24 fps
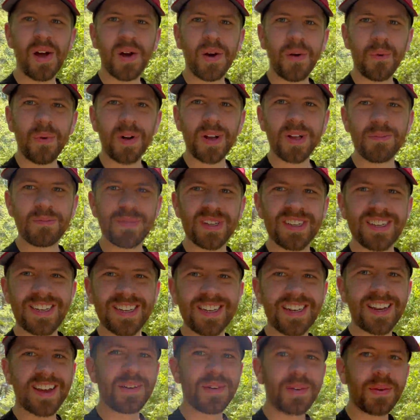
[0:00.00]
Welcome to
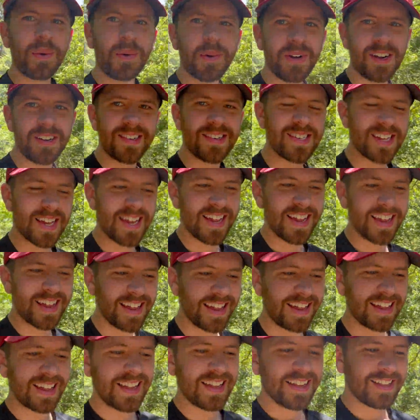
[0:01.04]
Denton Outdoors.
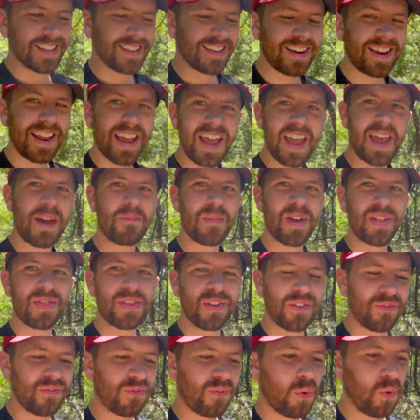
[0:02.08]
Today I'm at
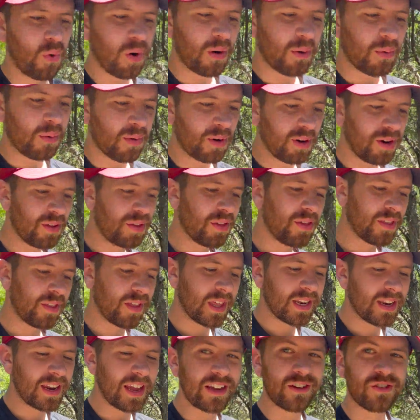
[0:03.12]
the Fort
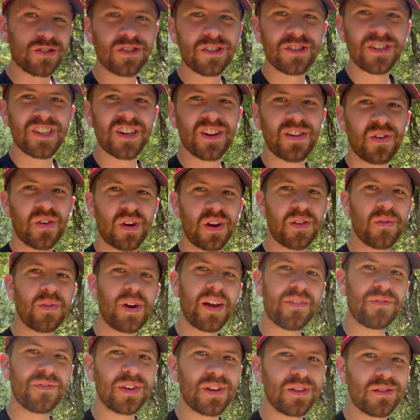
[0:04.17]
Worth Nature Center and
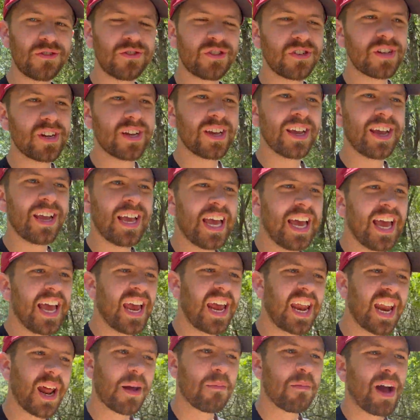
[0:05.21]
Refuge,
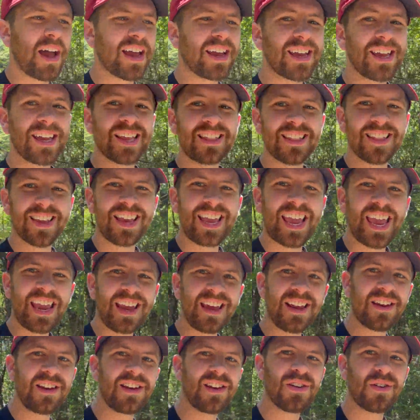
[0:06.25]
and I'm hiking the
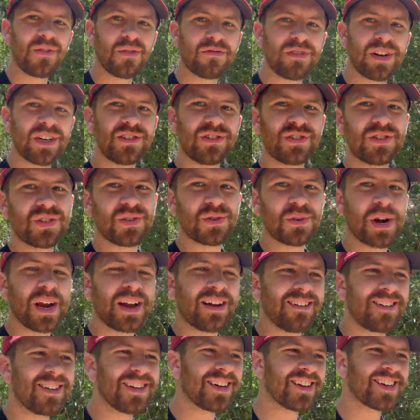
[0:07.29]
Canyon Ridge
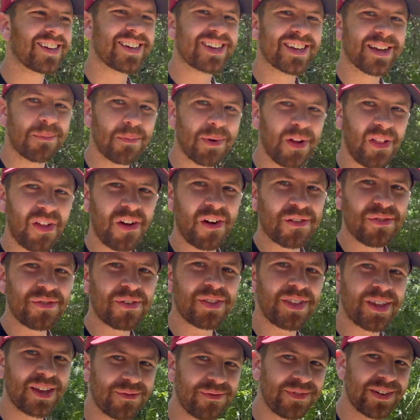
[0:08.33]
Trail. Come along
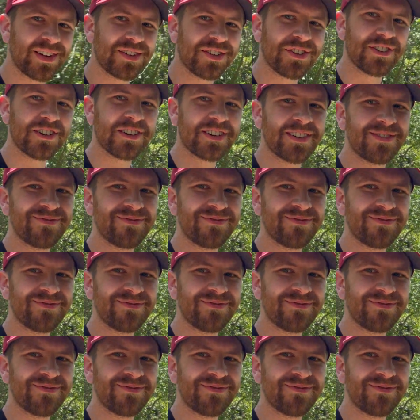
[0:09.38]
for the adventure.